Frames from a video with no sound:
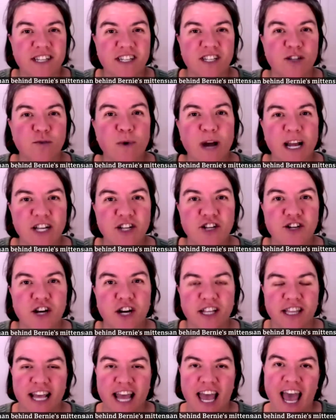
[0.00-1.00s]
a
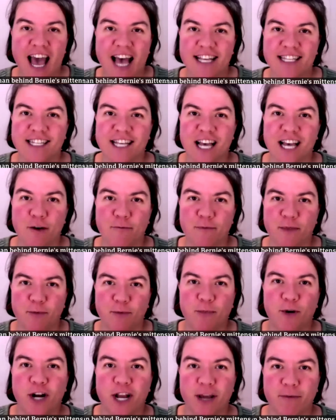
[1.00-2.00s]
sweatshirt that has um, the
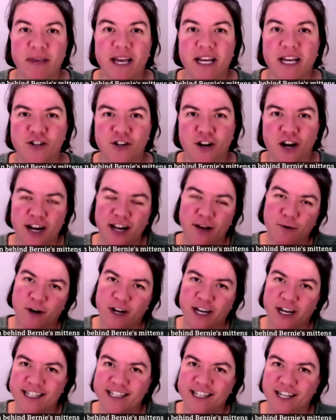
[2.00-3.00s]
Bernie picture on it,
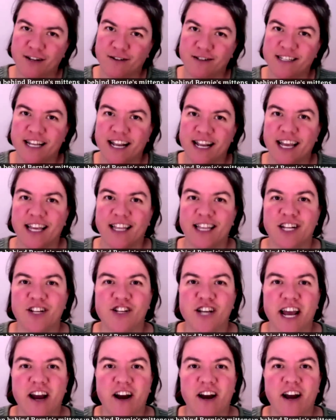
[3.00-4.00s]
where he's you know sitting in the
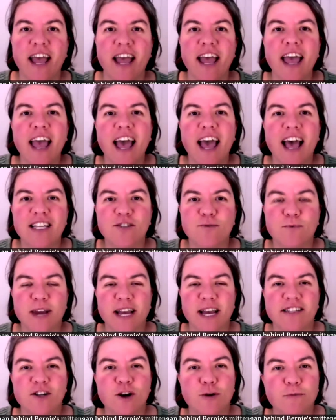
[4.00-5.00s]
chair, has
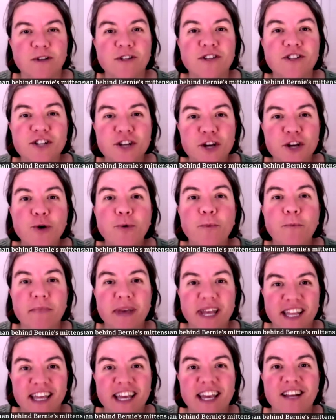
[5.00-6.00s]
raised almost two
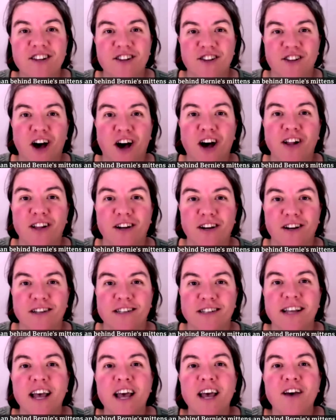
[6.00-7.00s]
million
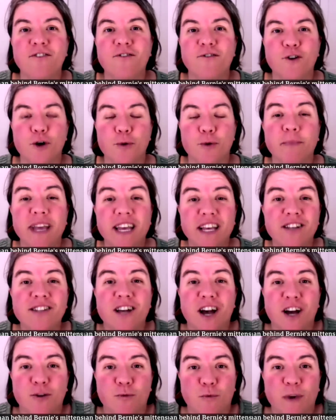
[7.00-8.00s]
dollars for
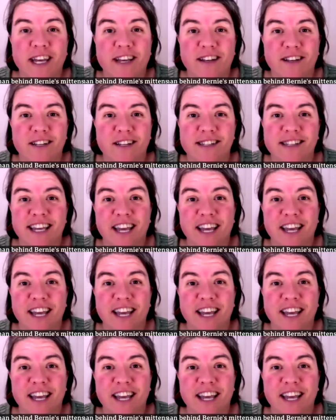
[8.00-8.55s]
Meals on Wheels